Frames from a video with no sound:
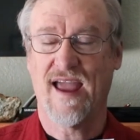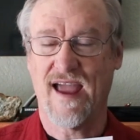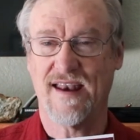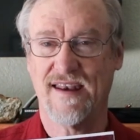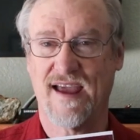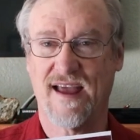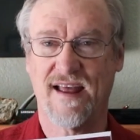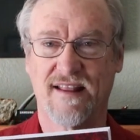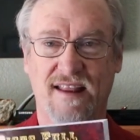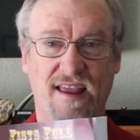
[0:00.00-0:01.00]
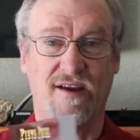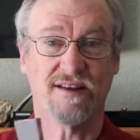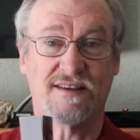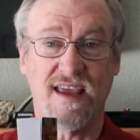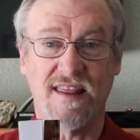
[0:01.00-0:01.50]
And uh, you
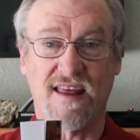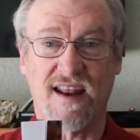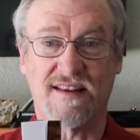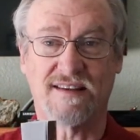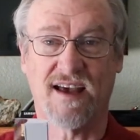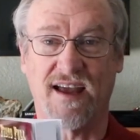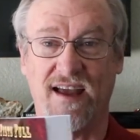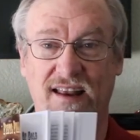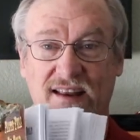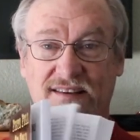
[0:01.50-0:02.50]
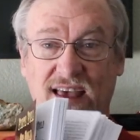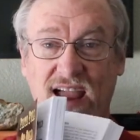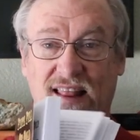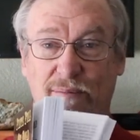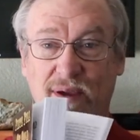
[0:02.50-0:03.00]
can see that it's uh, an
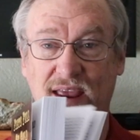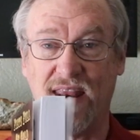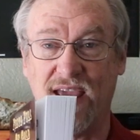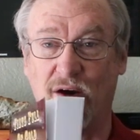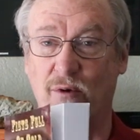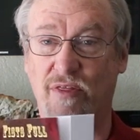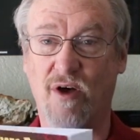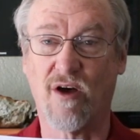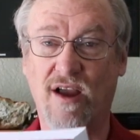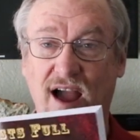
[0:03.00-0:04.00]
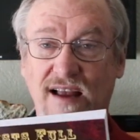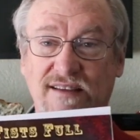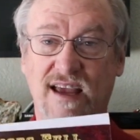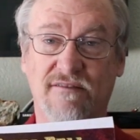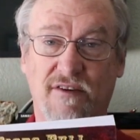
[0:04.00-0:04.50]
encyclopedia with all kinds
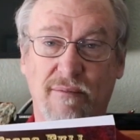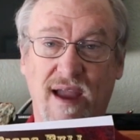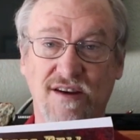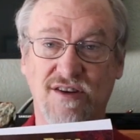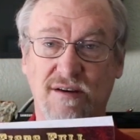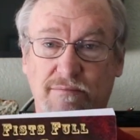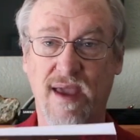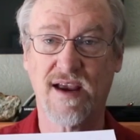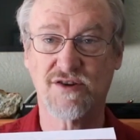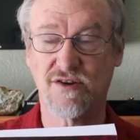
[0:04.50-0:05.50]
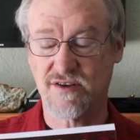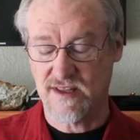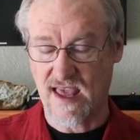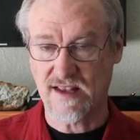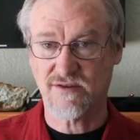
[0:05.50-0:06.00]
of information, pictures,
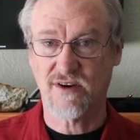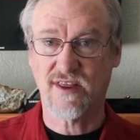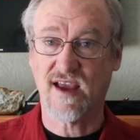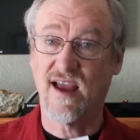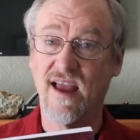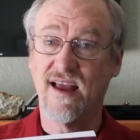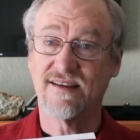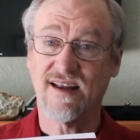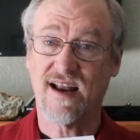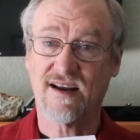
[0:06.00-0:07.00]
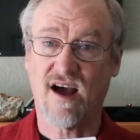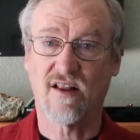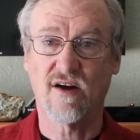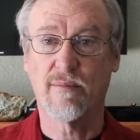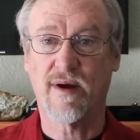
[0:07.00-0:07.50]
and that sort of thing. It's not in
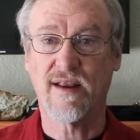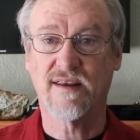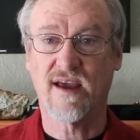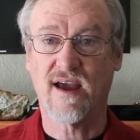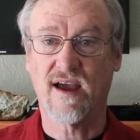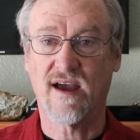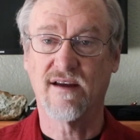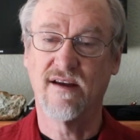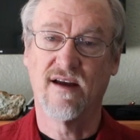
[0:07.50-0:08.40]
color, but uh,